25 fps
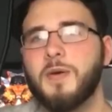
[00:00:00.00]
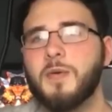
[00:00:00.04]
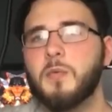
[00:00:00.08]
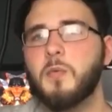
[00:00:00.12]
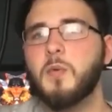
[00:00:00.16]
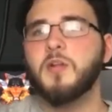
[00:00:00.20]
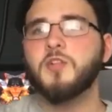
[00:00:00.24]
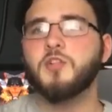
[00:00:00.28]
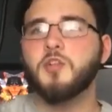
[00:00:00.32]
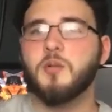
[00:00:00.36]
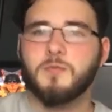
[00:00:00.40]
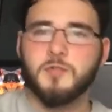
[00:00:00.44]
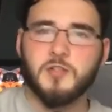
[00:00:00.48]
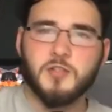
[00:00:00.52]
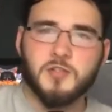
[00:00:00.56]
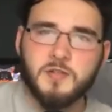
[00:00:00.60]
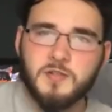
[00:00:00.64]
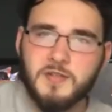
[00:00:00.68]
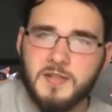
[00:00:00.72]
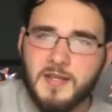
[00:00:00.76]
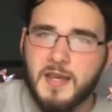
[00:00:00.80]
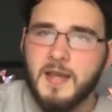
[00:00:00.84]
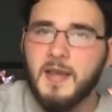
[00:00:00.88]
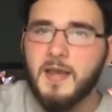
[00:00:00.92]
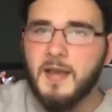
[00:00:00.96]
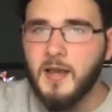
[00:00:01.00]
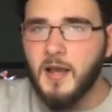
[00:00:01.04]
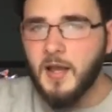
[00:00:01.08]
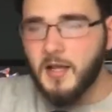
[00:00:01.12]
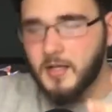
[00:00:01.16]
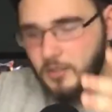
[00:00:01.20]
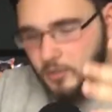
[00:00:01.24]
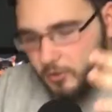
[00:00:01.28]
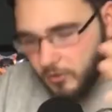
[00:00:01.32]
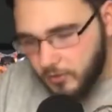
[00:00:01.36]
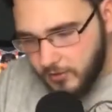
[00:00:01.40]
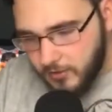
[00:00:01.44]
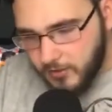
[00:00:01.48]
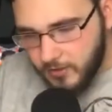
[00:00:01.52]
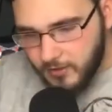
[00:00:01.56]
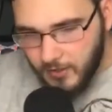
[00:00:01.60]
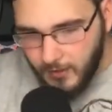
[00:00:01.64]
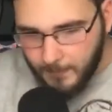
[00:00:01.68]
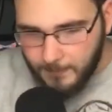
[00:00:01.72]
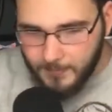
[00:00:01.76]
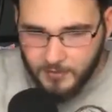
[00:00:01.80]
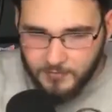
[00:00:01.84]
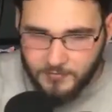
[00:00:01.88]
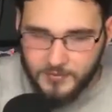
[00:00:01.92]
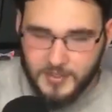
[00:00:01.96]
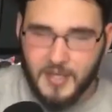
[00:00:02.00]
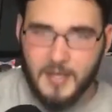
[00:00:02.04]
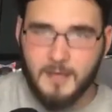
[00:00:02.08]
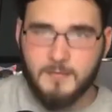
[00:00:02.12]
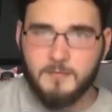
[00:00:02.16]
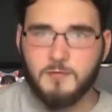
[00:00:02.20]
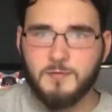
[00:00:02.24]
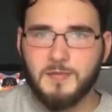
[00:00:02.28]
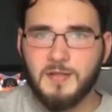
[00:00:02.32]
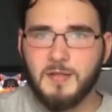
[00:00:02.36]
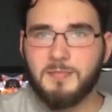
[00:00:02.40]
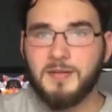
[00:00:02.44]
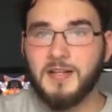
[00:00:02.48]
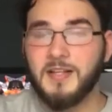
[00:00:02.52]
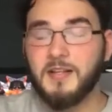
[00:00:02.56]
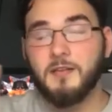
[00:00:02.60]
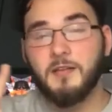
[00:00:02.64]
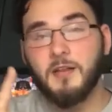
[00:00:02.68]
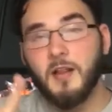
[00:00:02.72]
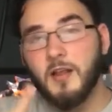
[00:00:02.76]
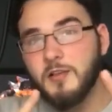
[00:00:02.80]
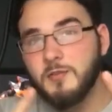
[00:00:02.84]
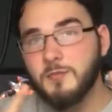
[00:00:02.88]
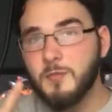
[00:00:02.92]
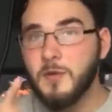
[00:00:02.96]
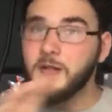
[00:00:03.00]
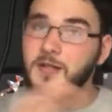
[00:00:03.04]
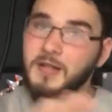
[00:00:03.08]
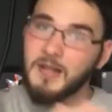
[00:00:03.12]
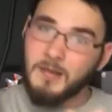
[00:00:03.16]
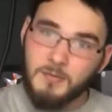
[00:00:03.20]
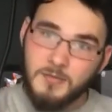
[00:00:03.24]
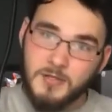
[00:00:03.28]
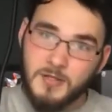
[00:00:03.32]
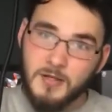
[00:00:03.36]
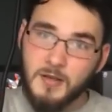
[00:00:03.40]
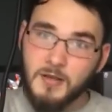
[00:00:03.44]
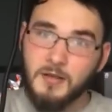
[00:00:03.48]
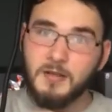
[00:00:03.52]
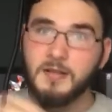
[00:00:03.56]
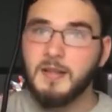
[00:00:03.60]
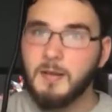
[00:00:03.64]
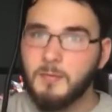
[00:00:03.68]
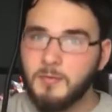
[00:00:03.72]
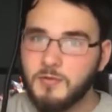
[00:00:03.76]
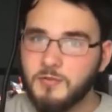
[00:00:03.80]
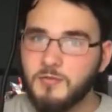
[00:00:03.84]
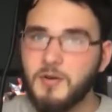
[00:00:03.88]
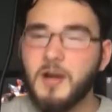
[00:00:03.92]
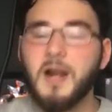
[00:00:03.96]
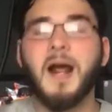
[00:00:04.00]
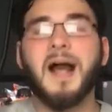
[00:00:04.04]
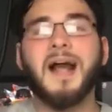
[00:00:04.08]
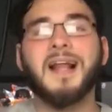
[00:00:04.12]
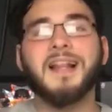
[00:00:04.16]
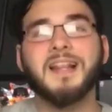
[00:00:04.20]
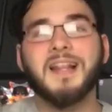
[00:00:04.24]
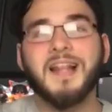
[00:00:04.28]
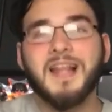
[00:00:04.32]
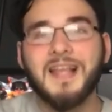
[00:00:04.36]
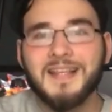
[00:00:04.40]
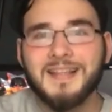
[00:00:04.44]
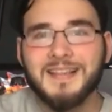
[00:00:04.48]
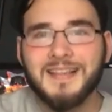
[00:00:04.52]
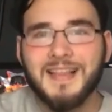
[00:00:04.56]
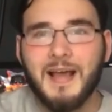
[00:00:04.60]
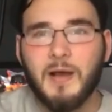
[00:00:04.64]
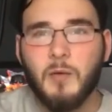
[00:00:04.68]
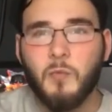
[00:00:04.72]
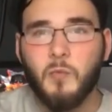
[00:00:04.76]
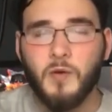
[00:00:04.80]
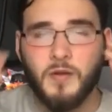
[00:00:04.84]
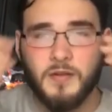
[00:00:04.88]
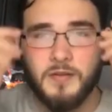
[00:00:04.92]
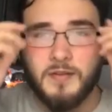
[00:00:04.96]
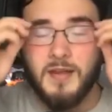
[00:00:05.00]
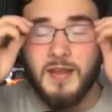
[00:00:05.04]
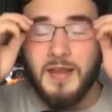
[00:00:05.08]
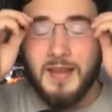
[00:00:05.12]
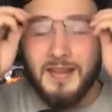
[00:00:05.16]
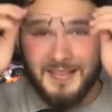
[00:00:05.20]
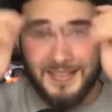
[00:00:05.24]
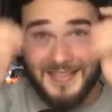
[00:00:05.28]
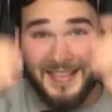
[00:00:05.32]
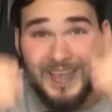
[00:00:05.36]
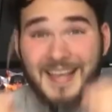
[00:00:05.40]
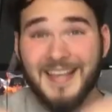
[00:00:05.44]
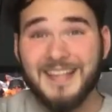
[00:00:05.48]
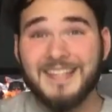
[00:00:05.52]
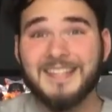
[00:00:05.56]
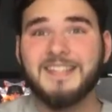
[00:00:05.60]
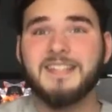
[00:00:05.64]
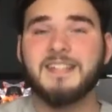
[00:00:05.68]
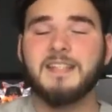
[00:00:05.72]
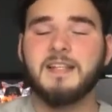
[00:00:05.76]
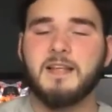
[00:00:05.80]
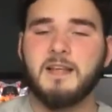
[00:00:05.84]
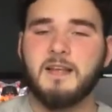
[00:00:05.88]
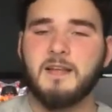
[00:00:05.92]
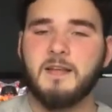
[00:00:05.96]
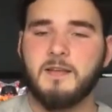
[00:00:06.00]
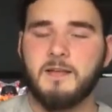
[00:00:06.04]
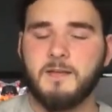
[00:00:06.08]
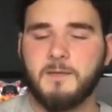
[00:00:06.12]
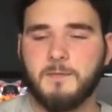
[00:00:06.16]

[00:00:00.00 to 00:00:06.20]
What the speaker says: You had one job. Just get a good couple of games for me to play. The last one, that was good. That was alright. I liked that one. This...